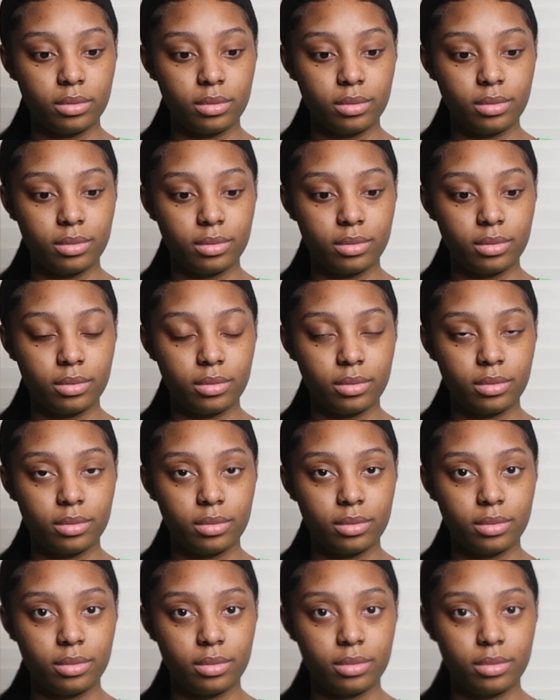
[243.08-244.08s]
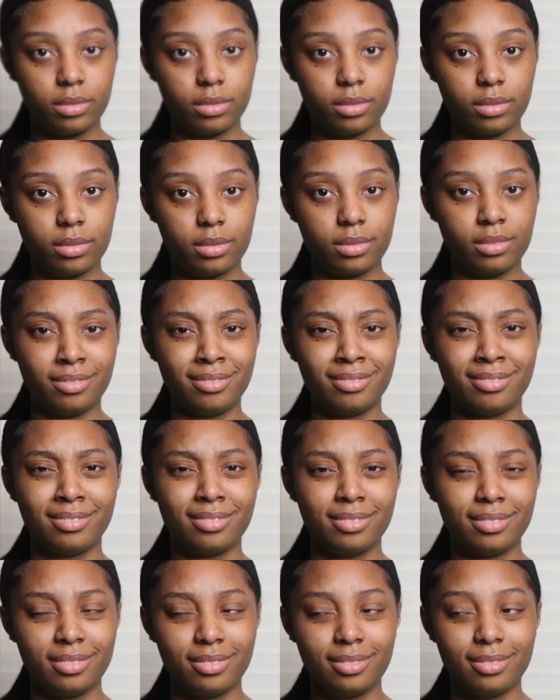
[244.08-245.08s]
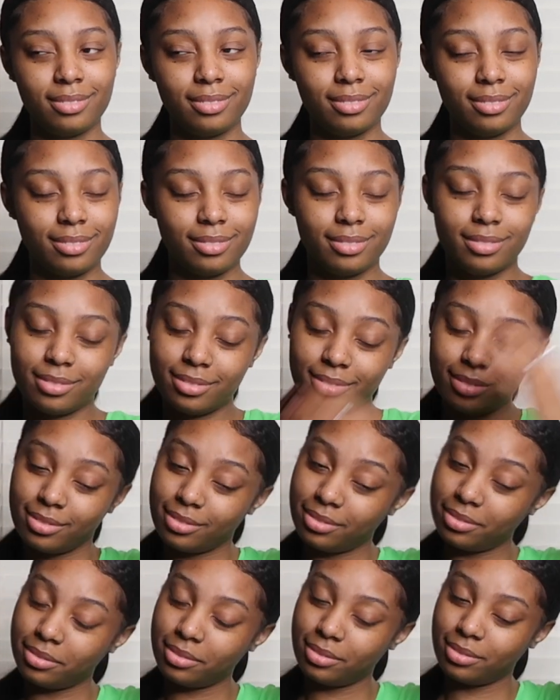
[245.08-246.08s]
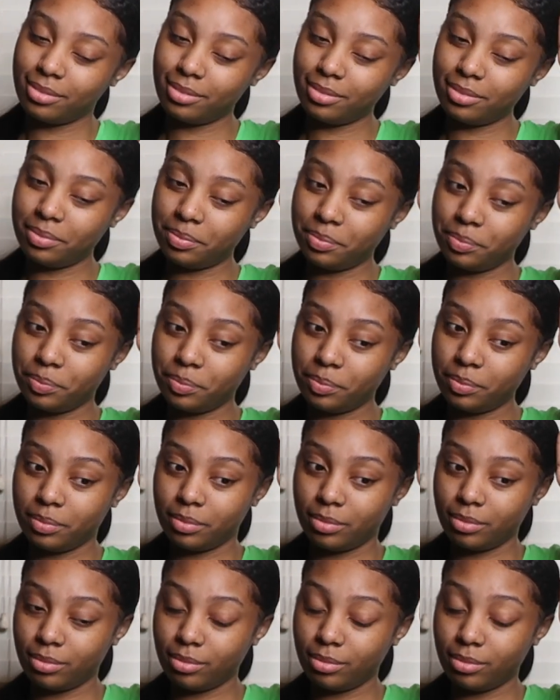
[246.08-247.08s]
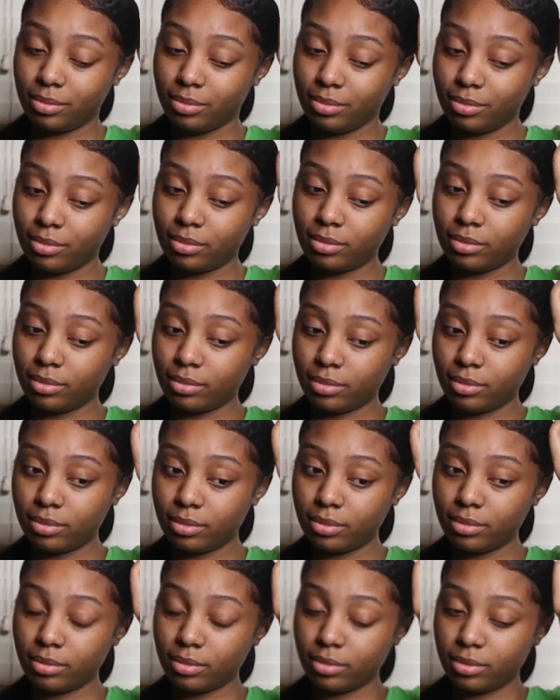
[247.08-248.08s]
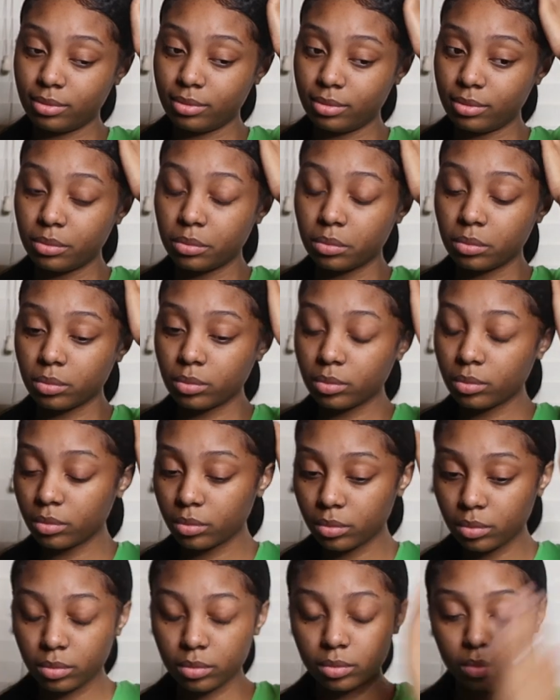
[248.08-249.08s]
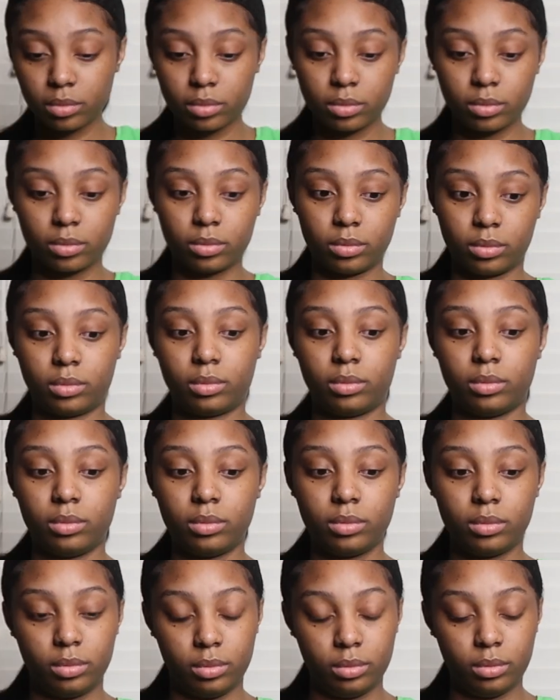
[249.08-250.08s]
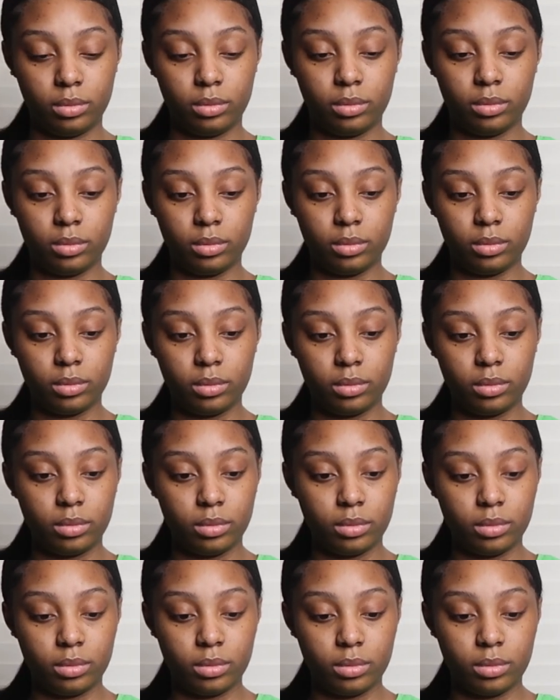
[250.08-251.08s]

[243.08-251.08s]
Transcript: The person shown says nothing.